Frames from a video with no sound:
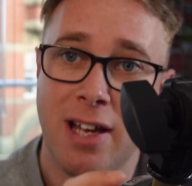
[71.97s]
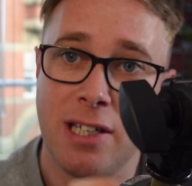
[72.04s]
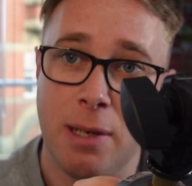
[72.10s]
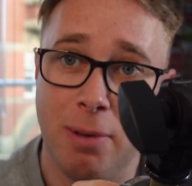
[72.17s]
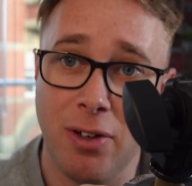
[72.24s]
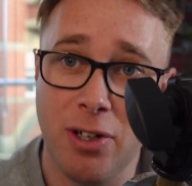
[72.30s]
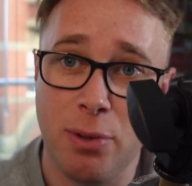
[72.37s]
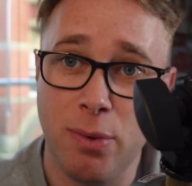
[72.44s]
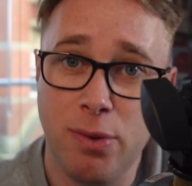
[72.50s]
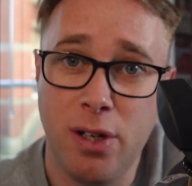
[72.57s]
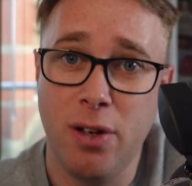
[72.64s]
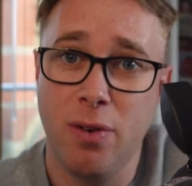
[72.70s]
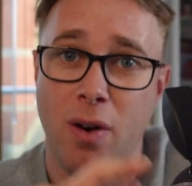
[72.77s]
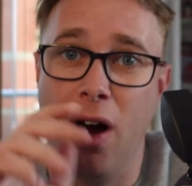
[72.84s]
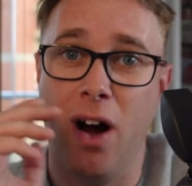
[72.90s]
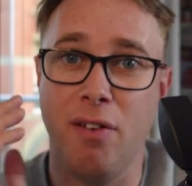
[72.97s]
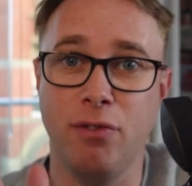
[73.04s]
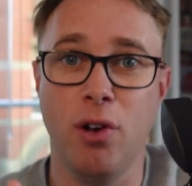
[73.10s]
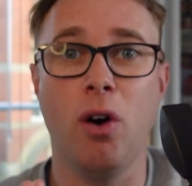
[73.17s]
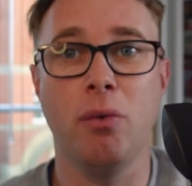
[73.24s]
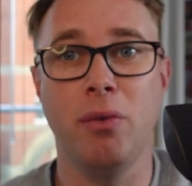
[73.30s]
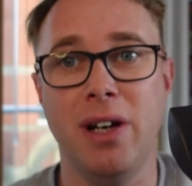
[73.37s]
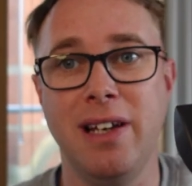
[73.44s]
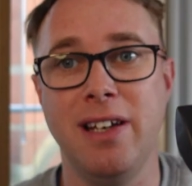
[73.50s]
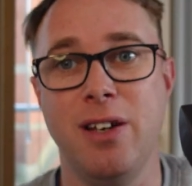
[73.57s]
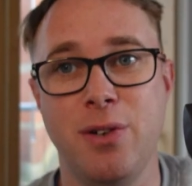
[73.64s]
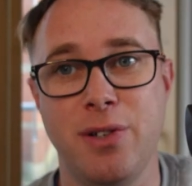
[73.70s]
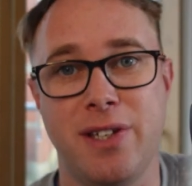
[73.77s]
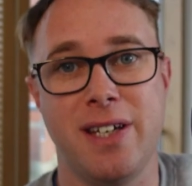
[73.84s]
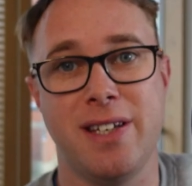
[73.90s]
To be honest with you, I've not really
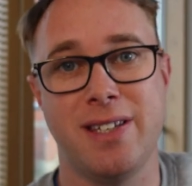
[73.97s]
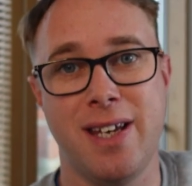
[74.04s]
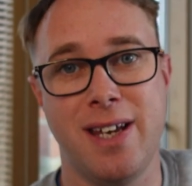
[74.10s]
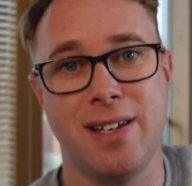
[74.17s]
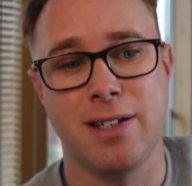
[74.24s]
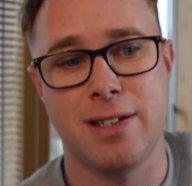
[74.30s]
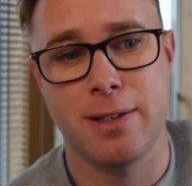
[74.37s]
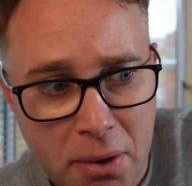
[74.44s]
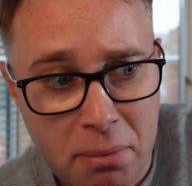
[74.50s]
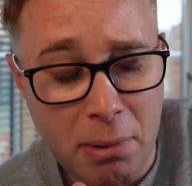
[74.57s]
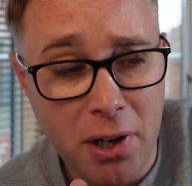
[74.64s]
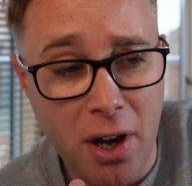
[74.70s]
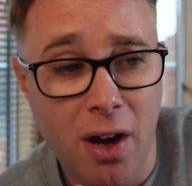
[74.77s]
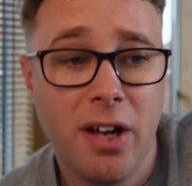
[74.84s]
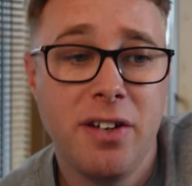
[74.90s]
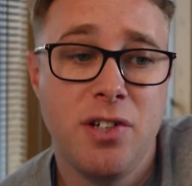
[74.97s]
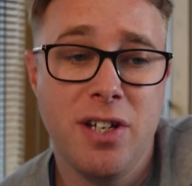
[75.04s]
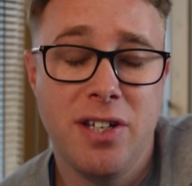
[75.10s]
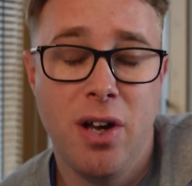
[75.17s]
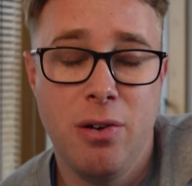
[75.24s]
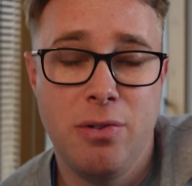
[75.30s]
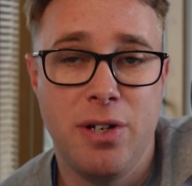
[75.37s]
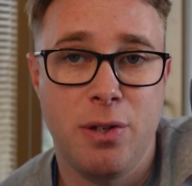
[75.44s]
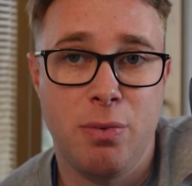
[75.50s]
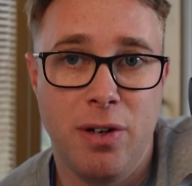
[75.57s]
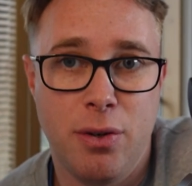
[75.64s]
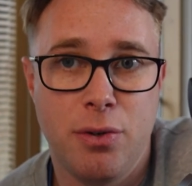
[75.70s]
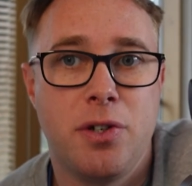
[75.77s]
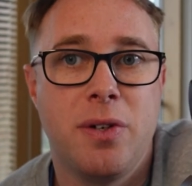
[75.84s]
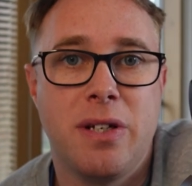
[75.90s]
used it since, but I did notice when
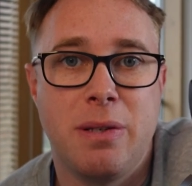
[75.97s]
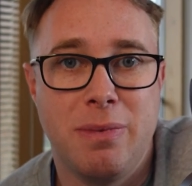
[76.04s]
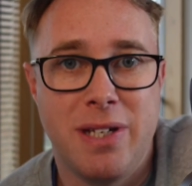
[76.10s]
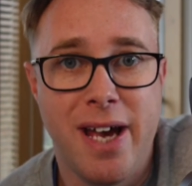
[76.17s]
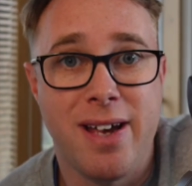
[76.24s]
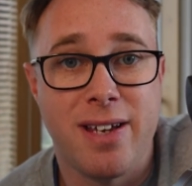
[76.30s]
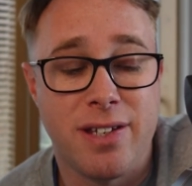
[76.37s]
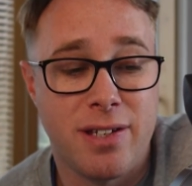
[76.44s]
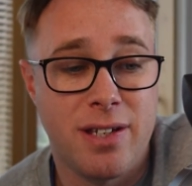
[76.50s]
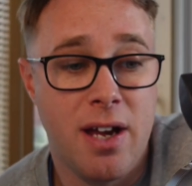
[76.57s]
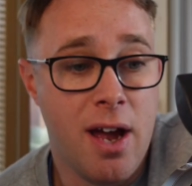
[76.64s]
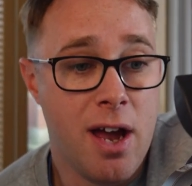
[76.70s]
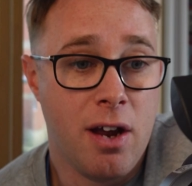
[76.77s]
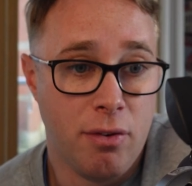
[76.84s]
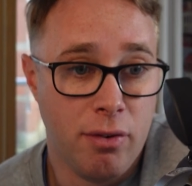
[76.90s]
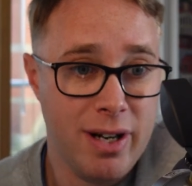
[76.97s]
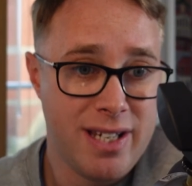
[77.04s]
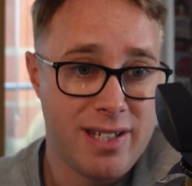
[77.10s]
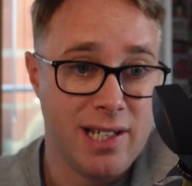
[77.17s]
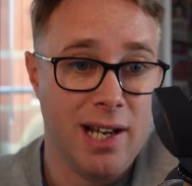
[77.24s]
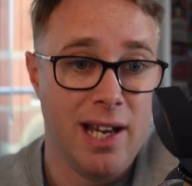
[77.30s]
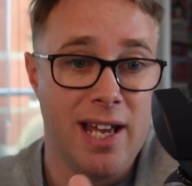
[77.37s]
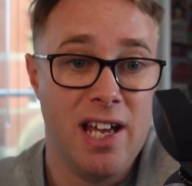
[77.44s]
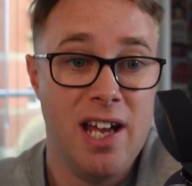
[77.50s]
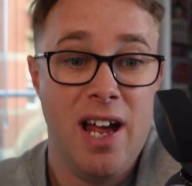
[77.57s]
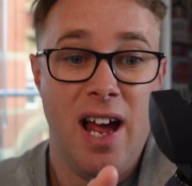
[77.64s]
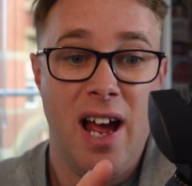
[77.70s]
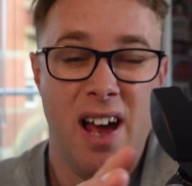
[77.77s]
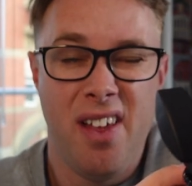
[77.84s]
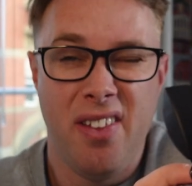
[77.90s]
I was doing some tests recently
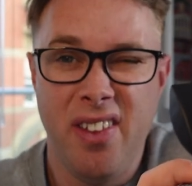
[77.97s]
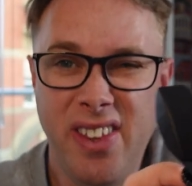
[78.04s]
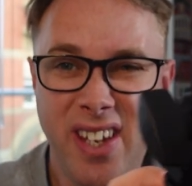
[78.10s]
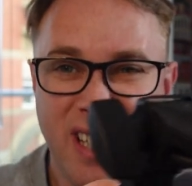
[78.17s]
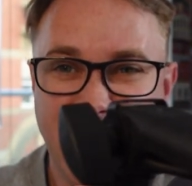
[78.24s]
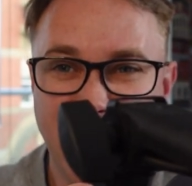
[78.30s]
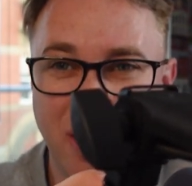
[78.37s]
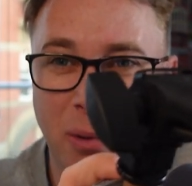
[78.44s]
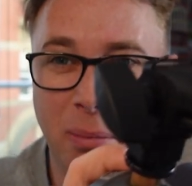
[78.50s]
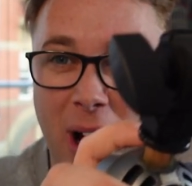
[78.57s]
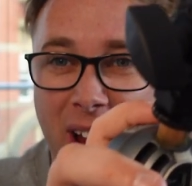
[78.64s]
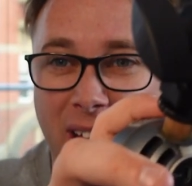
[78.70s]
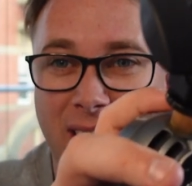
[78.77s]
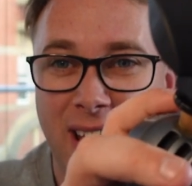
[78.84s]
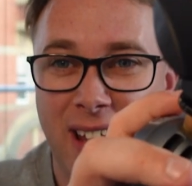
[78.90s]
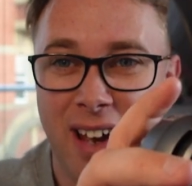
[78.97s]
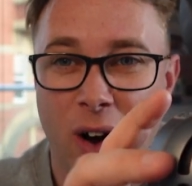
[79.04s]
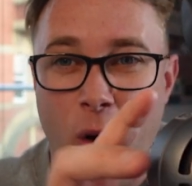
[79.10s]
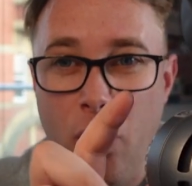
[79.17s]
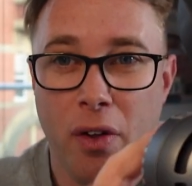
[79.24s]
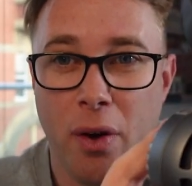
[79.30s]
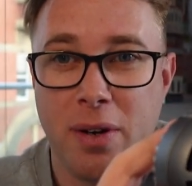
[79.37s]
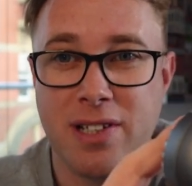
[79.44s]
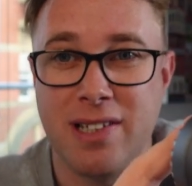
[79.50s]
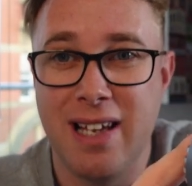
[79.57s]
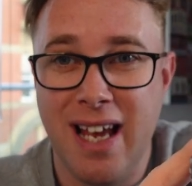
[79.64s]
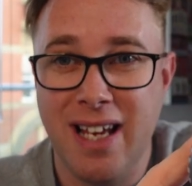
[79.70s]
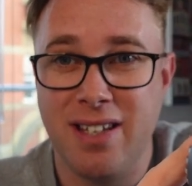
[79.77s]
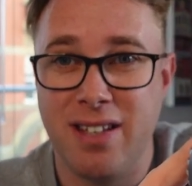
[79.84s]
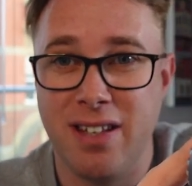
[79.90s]
that this little mic Although it's
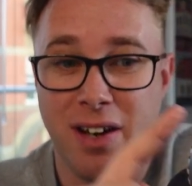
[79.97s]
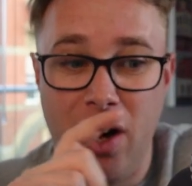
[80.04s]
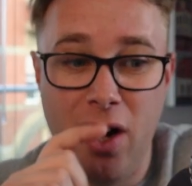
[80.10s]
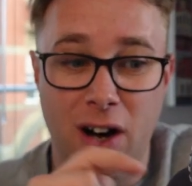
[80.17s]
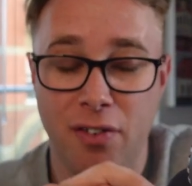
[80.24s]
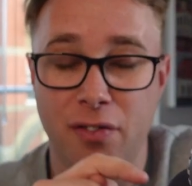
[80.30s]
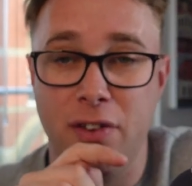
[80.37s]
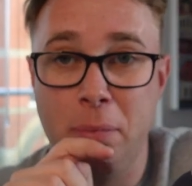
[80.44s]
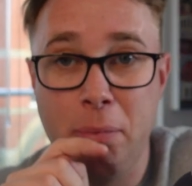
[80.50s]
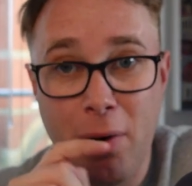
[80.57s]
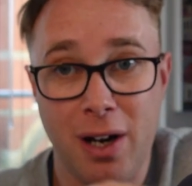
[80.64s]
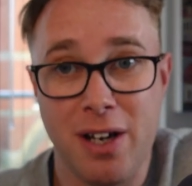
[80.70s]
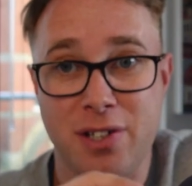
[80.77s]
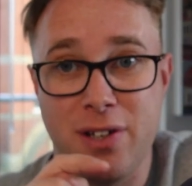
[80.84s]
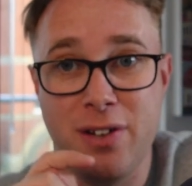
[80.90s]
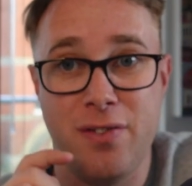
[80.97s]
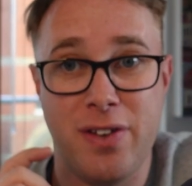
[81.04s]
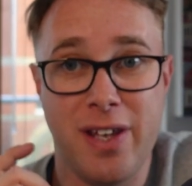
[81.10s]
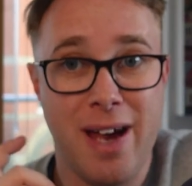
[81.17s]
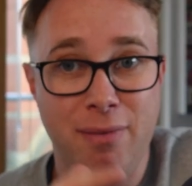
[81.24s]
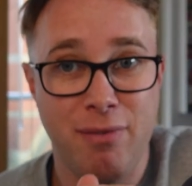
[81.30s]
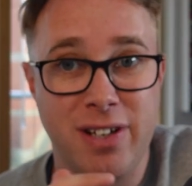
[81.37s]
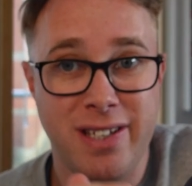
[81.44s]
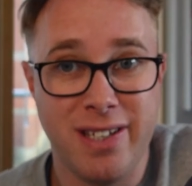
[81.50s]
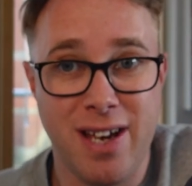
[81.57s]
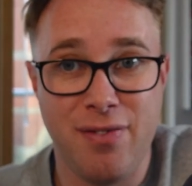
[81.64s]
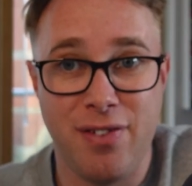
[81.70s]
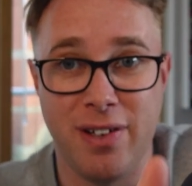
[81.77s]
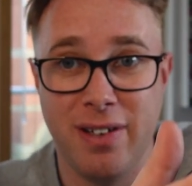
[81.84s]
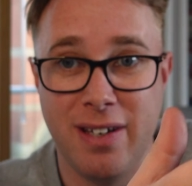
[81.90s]
less than half the price of the
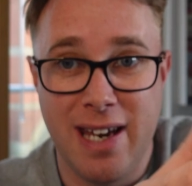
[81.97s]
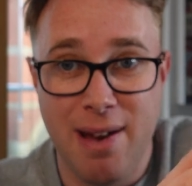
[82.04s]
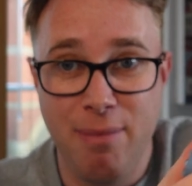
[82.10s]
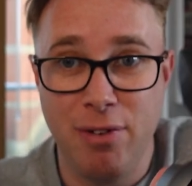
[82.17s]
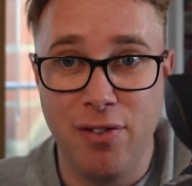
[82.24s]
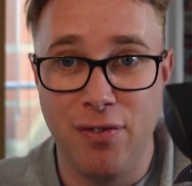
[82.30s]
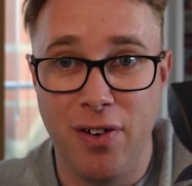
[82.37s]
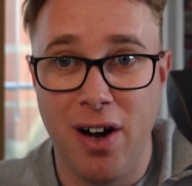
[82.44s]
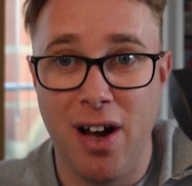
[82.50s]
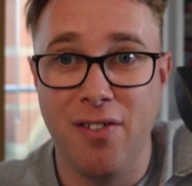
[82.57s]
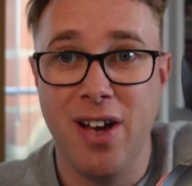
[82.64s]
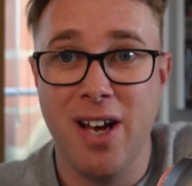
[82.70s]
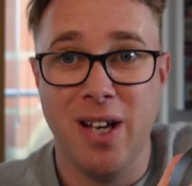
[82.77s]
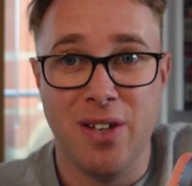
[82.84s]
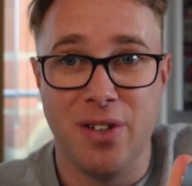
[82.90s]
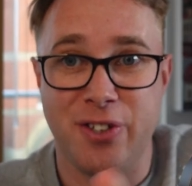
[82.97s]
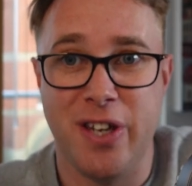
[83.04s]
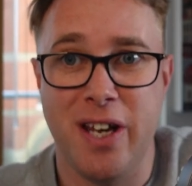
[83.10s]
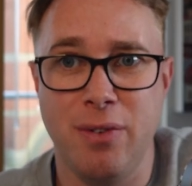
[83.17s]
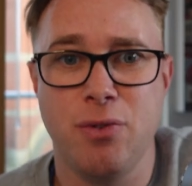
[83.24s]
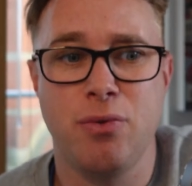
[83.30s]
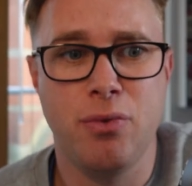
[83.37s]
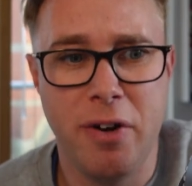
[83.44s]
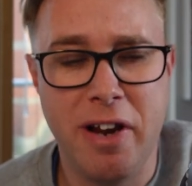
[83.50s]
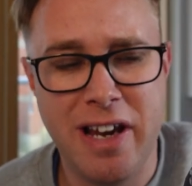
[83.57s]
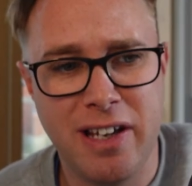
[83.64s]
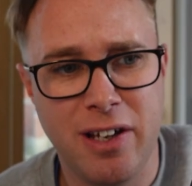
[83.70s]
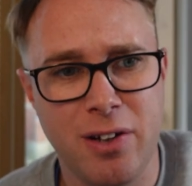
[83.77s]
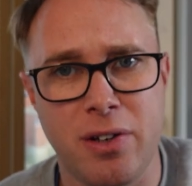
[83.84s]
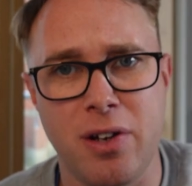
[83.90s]
MV7, the MV5 sounds
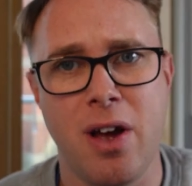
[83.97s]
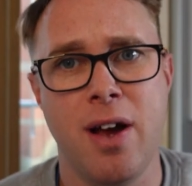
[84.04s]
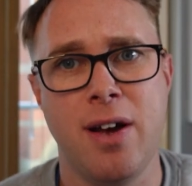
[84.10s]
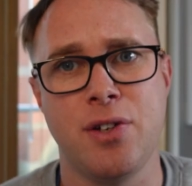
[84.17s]
really good.